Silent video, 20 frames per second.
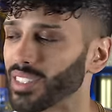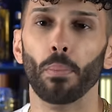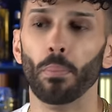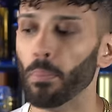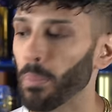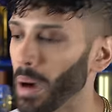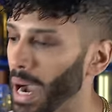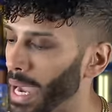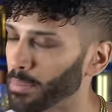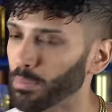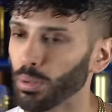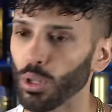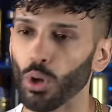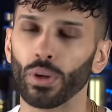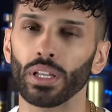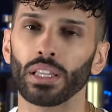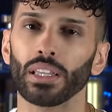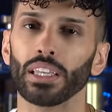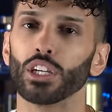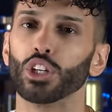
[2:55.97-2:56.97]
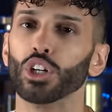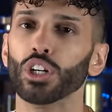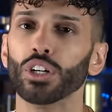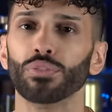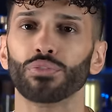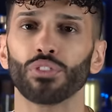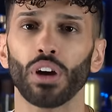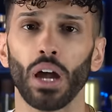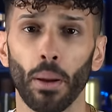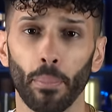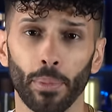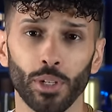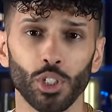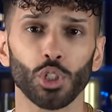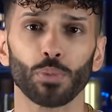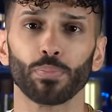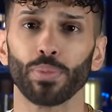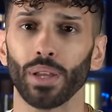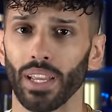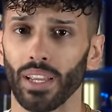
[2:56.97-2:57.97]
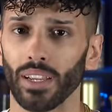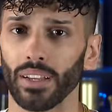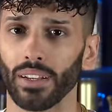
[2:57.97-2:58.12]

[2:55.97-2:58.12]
Mind-blowingly good for how much you're paying.